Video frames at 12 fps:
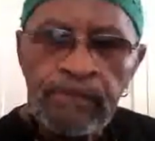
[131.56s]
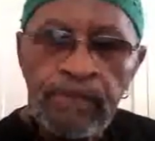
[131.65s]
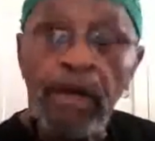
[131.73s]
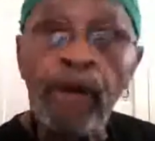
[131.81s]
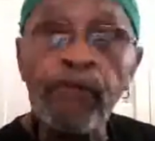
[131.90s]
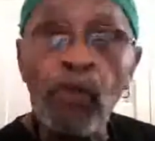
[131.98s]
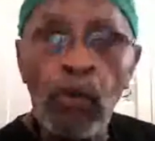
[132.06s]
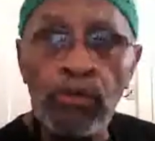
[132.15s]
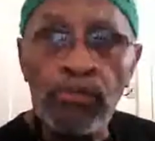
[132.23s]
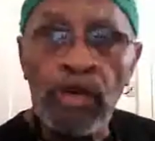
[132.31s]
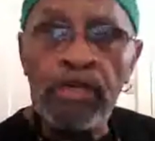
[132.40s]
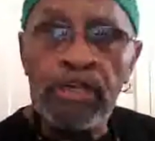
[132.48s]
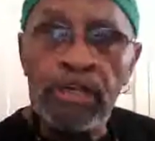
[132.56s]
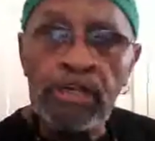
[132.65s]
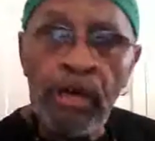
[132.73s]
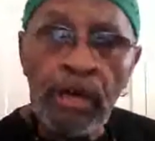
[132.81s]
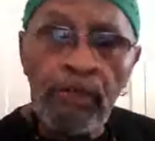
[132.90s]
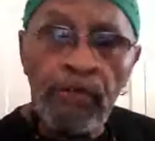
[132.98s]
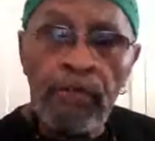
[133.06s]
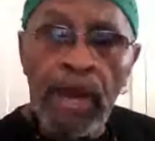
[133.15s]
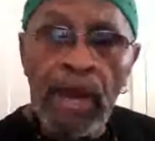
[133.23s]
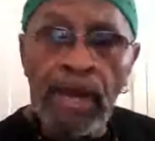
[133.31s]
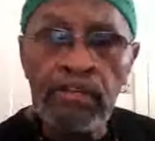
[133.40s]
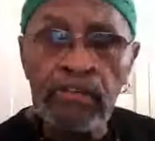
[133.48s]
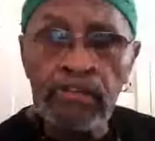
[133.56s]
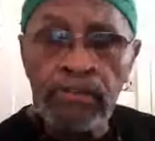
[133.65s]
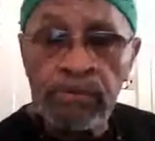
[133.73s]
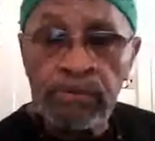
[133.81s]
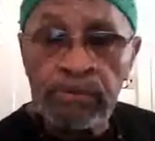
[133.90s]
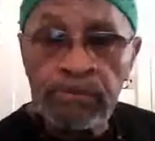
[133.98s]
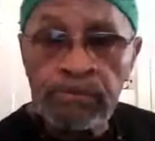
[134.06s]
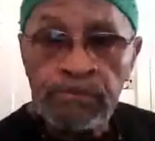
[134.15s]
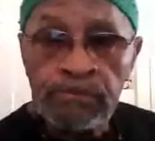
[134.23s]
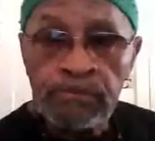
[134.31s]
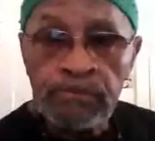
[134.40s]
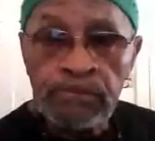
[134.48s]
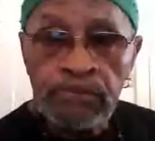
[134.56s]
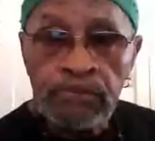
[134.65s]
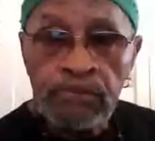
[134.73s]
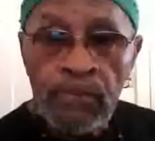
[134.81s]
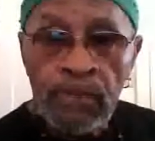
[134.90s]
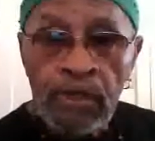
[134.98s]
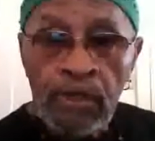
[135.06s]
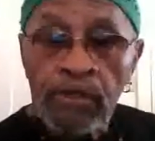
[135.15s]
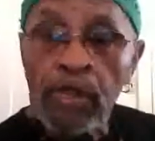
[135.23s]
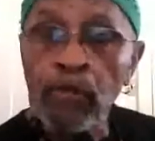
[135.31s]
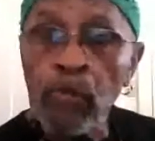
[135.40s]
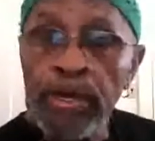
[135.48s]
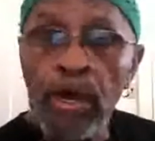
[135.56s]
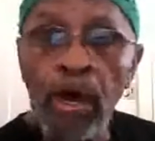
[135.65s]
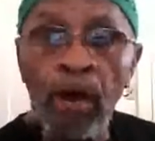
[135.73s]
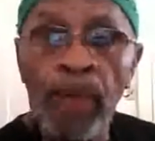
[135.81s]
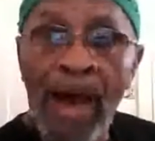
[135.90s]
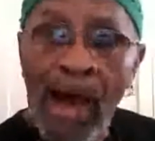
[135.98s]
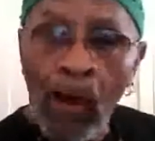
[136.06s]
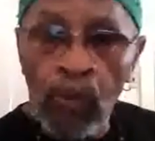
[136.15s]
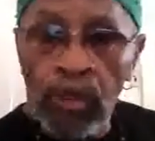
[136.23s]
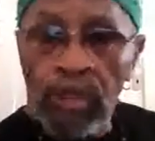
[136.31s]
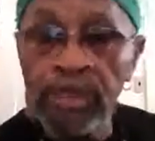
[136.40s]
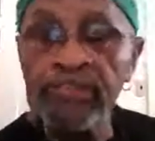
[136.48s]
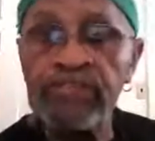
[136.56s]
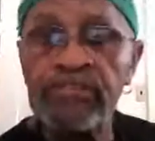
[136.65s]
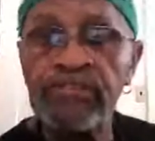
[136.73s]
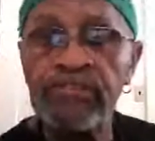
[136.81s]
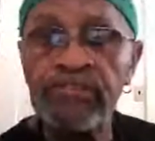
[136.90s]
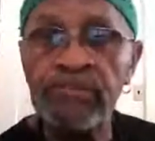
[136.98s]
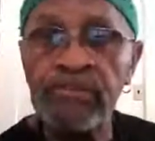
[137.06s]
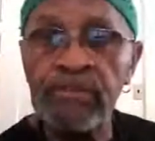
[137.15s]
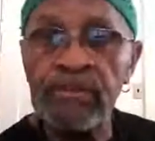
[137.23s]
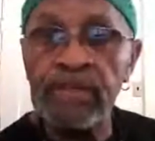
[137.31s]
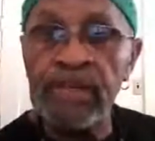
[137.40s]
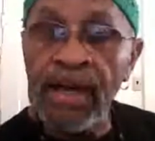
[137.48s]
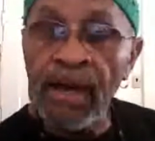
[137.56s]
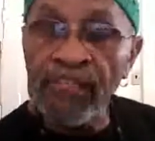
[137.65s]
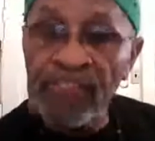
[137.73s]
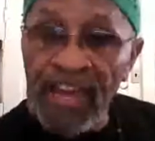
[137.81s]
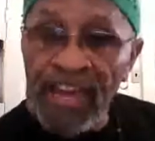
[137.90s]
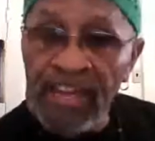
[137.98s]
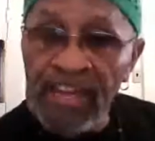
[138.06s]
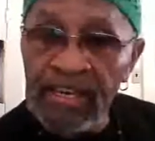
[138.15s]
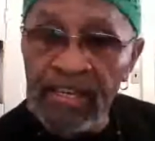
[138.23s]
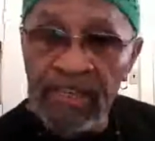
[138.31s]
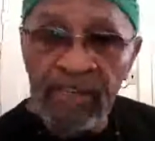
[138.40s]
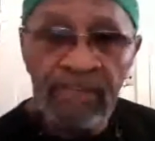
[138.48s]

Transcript: Of course, I need not remind you that we are powerless in our thinking,